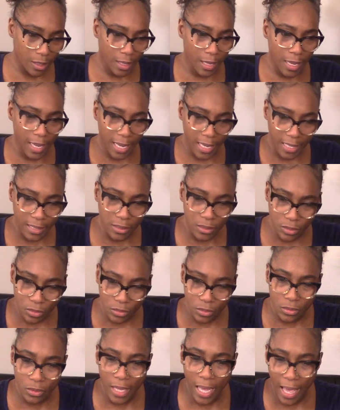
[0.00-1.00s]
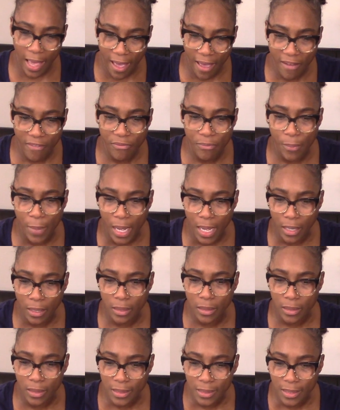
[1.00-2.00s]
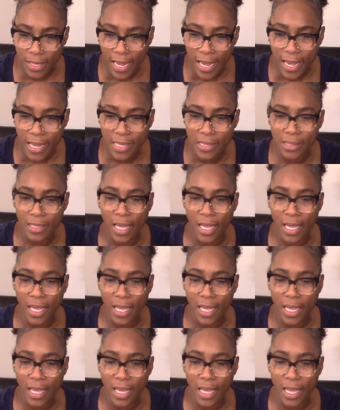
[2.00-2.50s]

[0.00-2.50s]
I do have my good days.